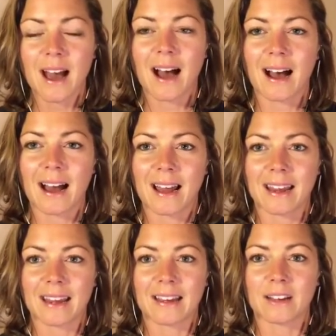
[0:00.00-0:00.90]

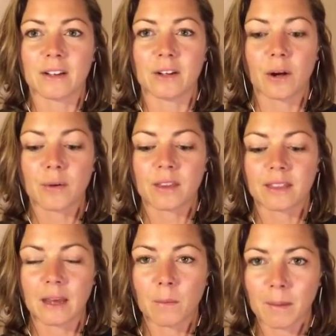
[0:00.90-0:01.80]
I know that
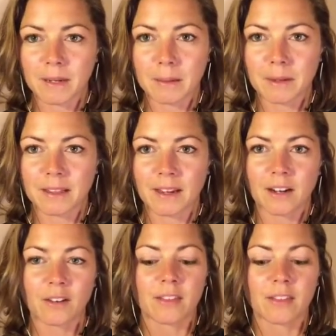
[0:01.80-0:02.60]
they want me to be there.